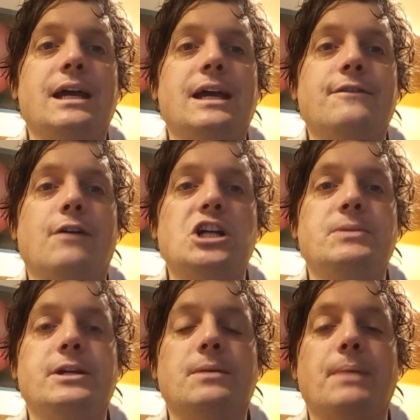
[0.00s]
if I
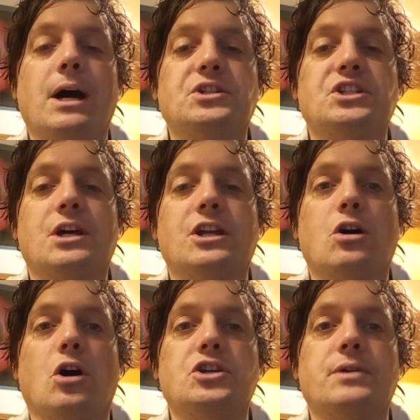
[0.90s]
should be compelled to sign a
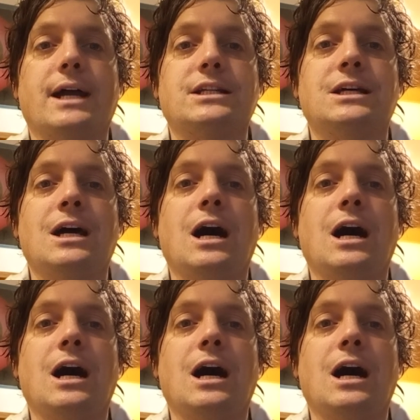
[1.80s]
contract